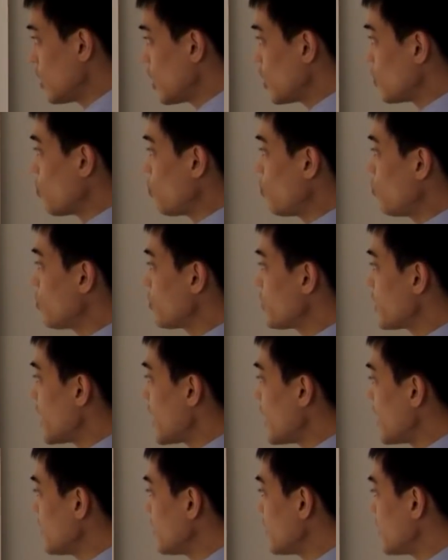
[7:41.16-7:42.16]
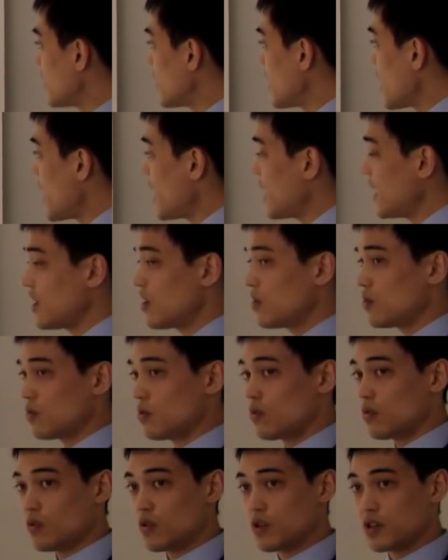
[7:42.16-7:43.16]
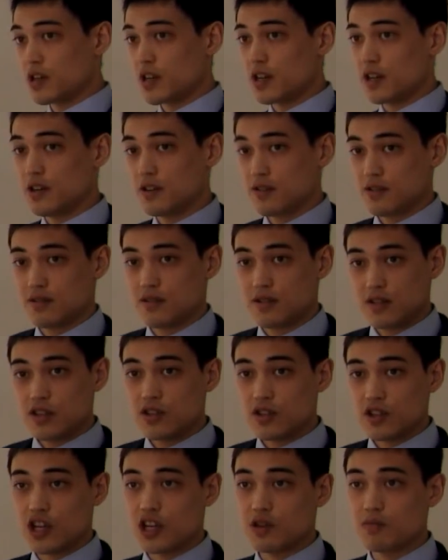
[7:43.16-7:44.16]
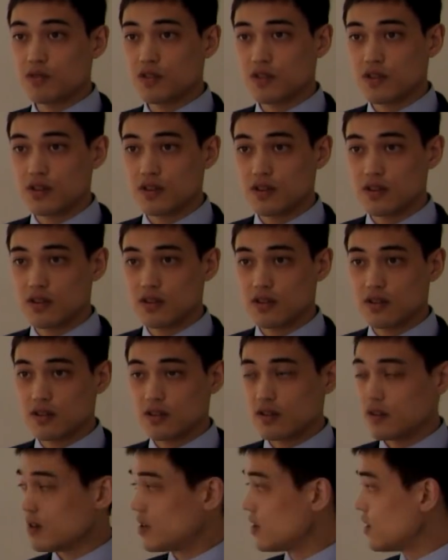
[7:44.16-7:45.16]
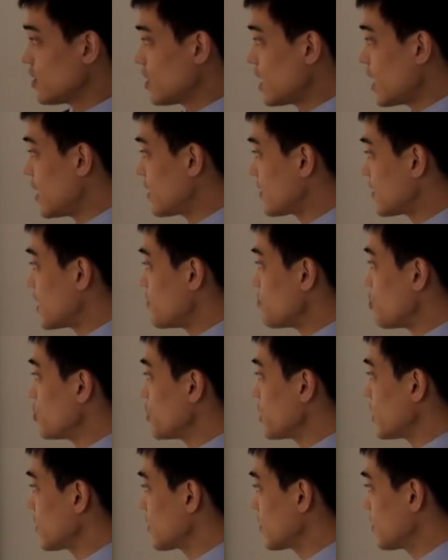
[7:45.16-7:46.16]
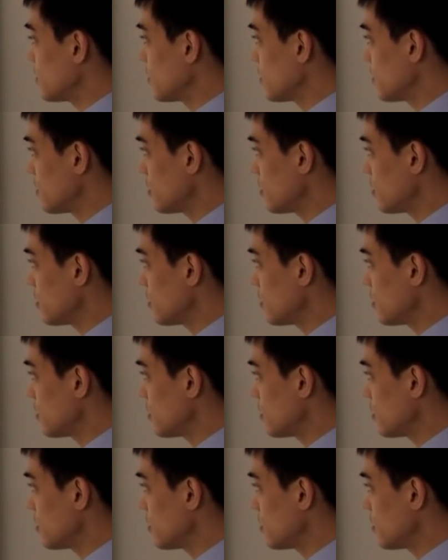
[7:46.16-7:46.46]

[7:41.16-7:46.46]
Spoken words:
and all the other higher order terms as harmonics.